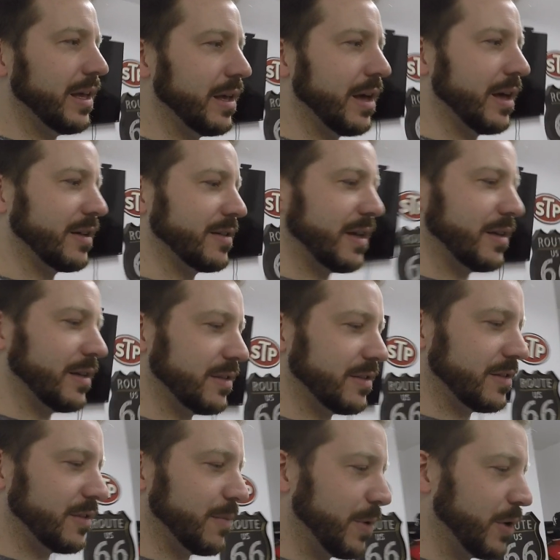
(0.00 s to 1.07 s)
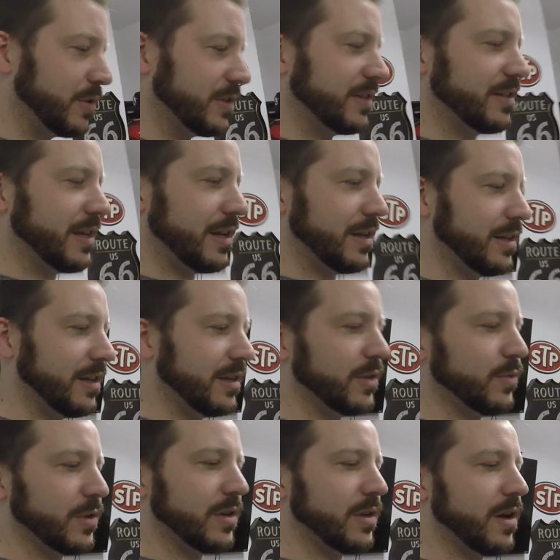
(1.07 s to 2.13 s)
'Cause it's supposed to set in
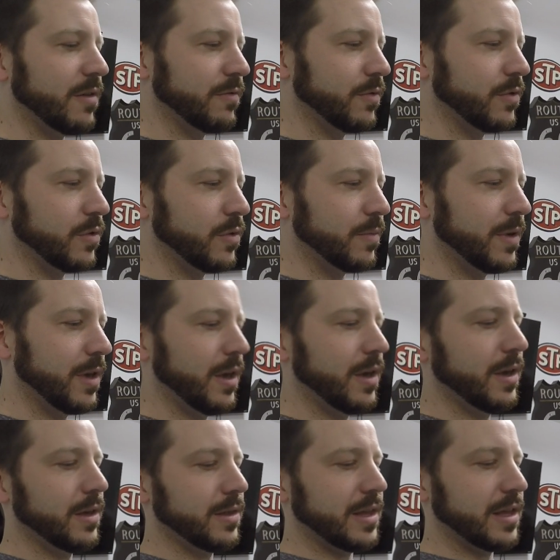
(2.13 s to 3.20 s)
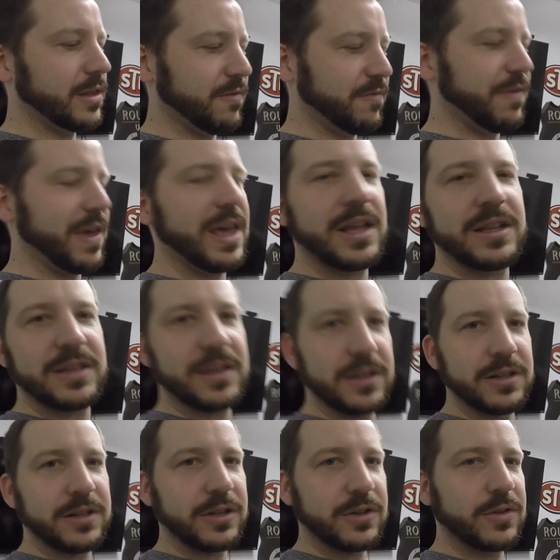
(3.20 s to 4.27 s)
here with enough room that the fan can
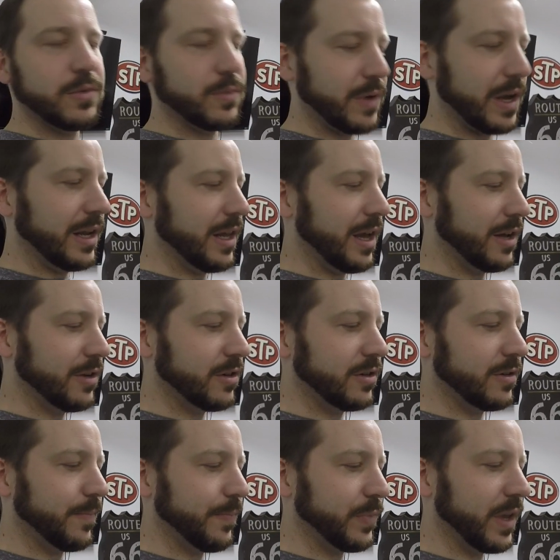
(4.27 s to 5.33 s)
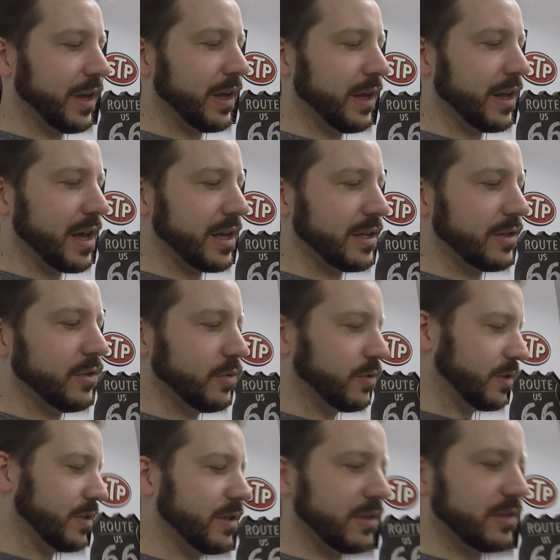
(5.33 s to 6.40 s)
clear the radiator, and I can
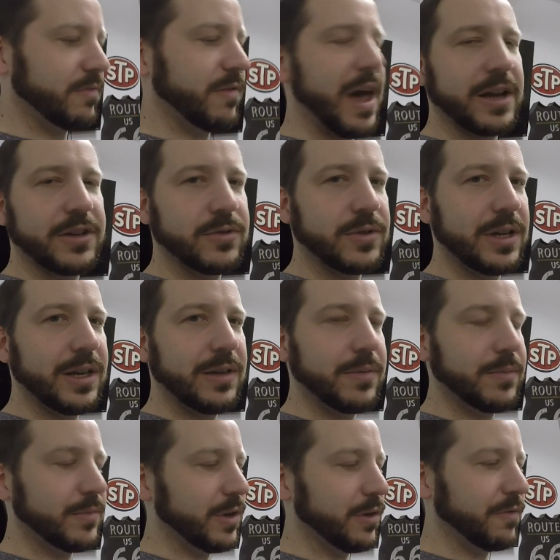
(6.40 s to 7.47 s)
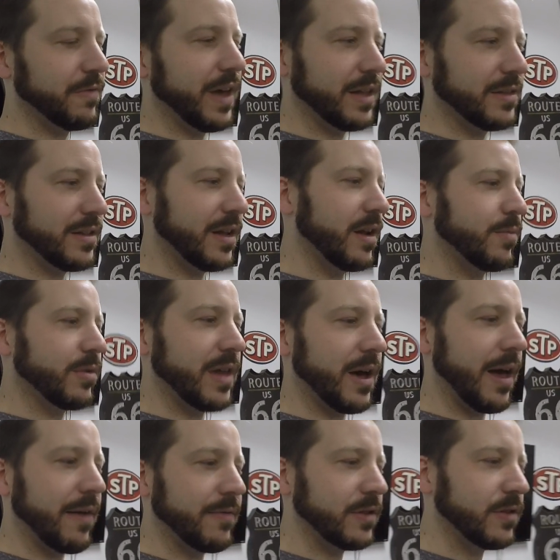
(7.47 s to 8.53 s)
use this factory, you know, fan setup
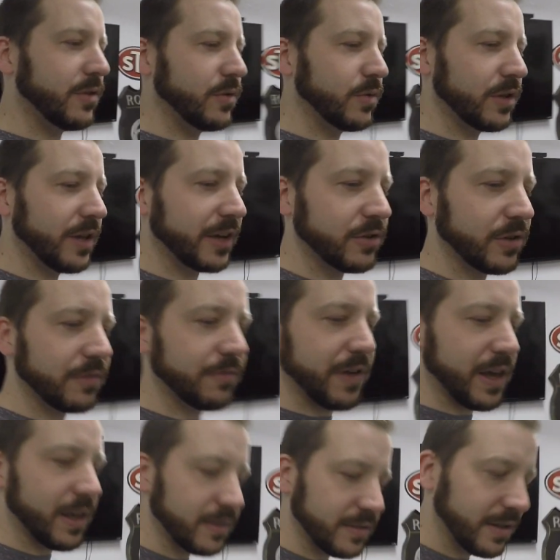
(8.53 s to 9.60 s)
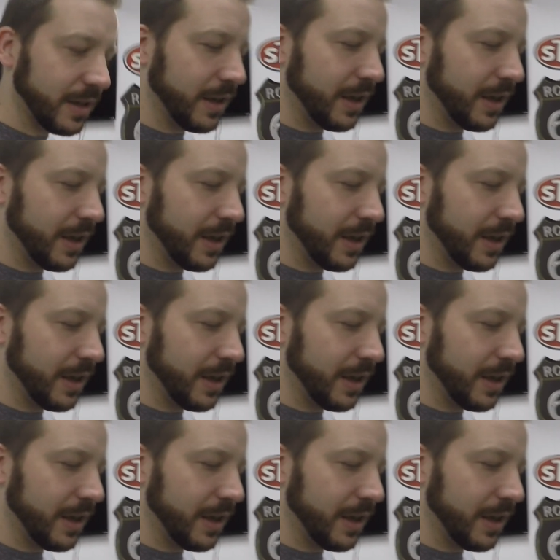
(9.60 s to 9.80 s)
without having to do electric fans.